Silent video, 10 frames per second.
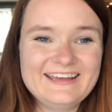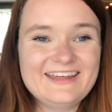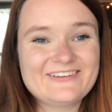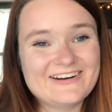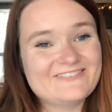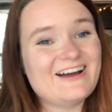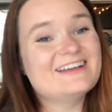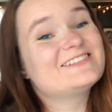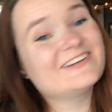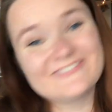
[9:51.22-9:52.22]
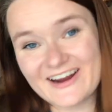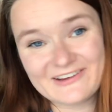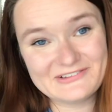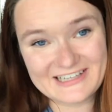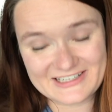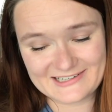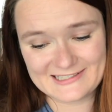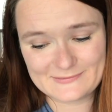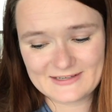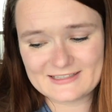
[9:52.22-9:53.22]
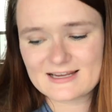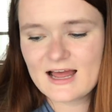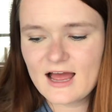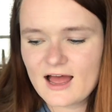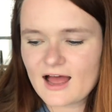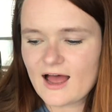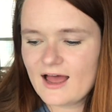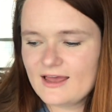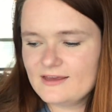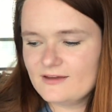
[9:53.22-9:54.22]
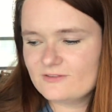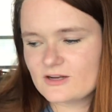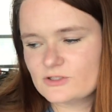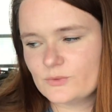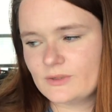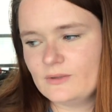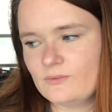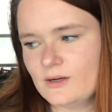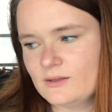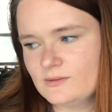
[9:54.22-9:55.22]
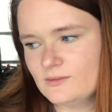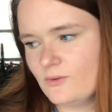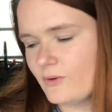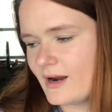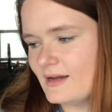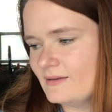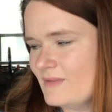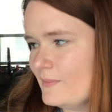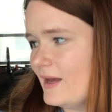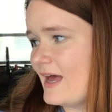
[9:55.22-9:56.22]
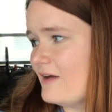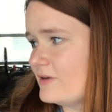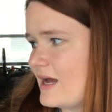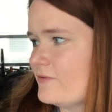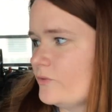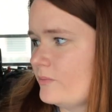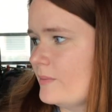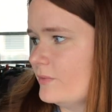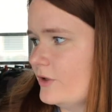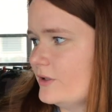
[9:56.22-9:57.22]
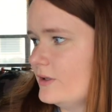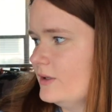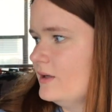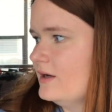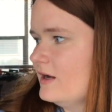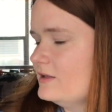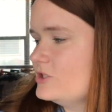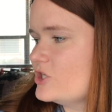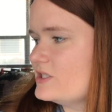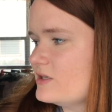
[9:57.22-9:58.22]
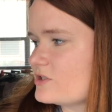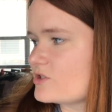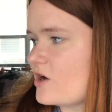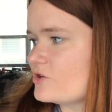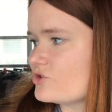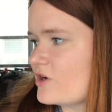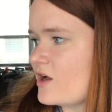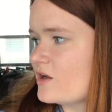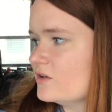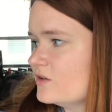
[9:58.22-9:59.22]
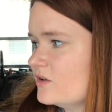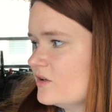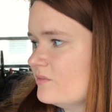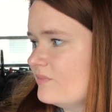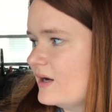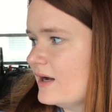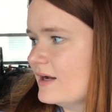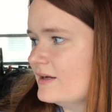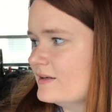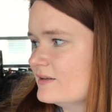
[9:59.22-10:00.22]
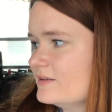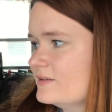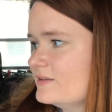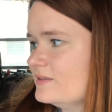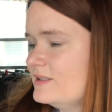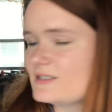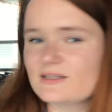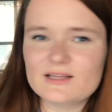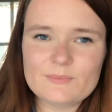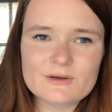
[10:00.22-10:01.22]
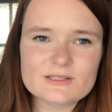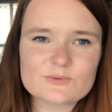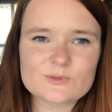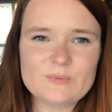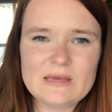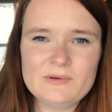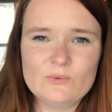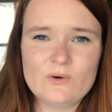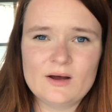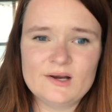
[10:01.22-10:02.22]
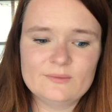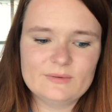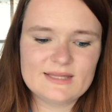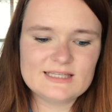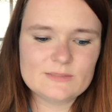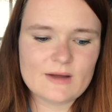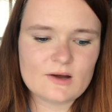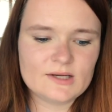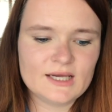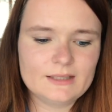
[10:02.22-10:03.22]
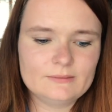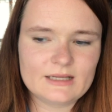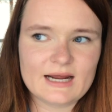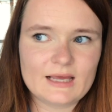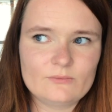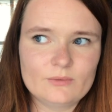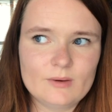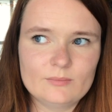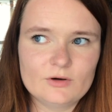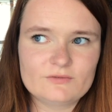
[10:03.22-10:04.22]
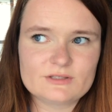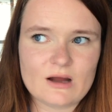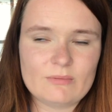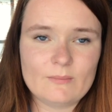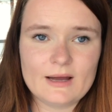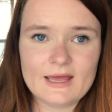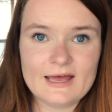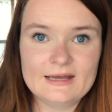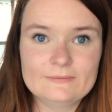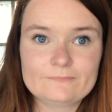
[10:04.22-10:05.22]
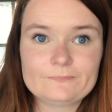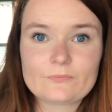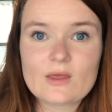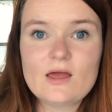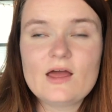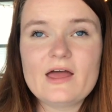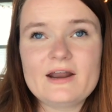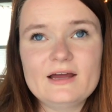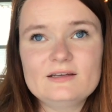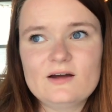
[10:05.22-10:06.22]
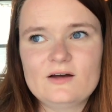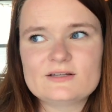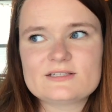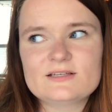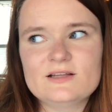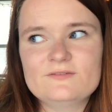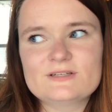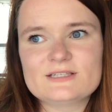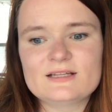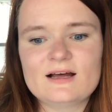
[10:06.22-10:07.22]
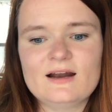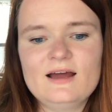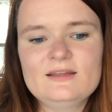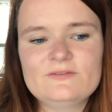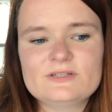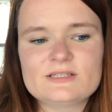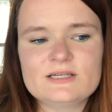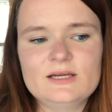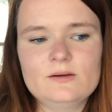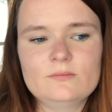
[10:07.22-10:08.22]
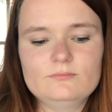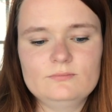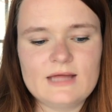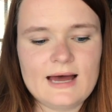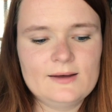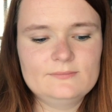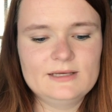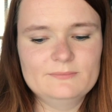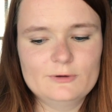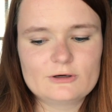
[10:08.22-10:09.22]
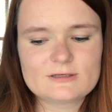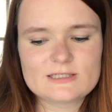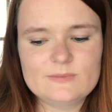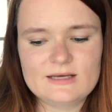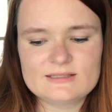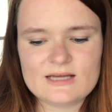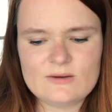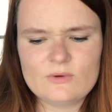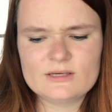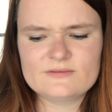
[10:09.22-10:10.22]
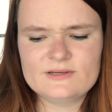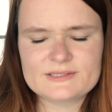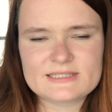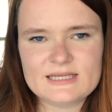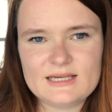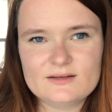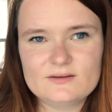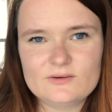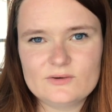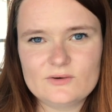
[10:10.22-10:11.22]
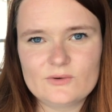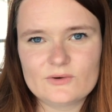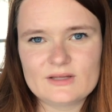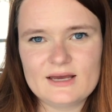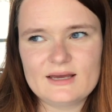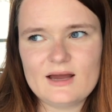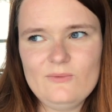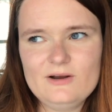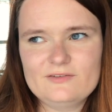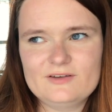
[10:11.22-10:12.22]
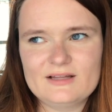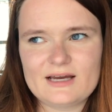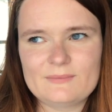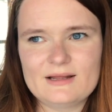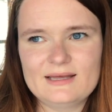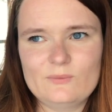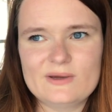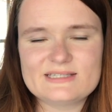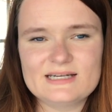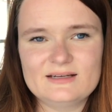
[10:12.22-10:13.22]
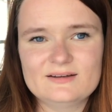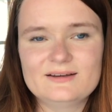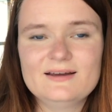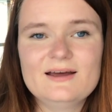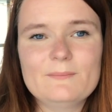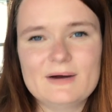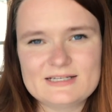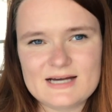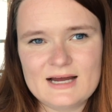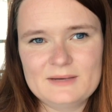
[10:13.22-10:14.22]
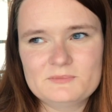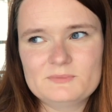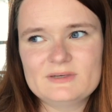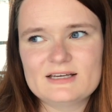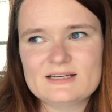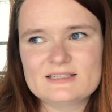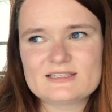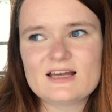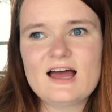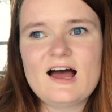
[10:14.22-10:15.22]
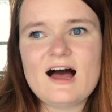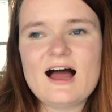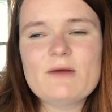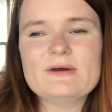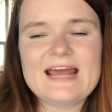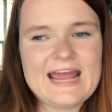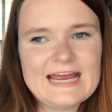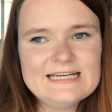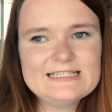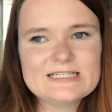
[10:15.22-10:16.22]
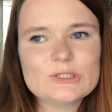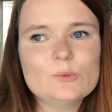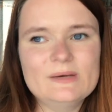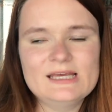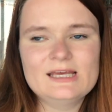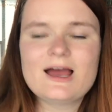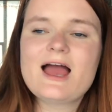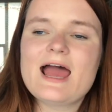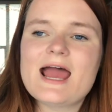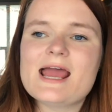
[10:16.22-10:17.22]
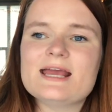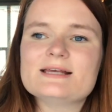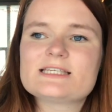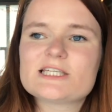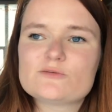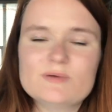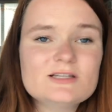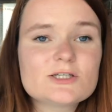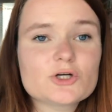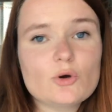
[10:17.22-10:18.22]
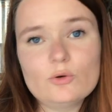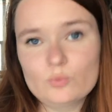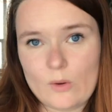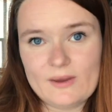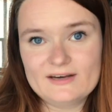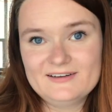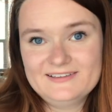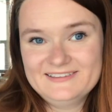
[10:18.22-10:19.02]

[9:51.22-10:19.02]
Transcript: either advice or recommendations because I have yet to read one, or I maybe I have and I haven't remembered. I think Chasing Cassandra by Lisa Kleypas was maybe one, but that's about it I can remember off the top of my head. And I'd honestly love to see that. I'd love to see that in books because I want to feel seen or like I want to feel like I'm not like wasting my time because I would hate to be a spinster old woman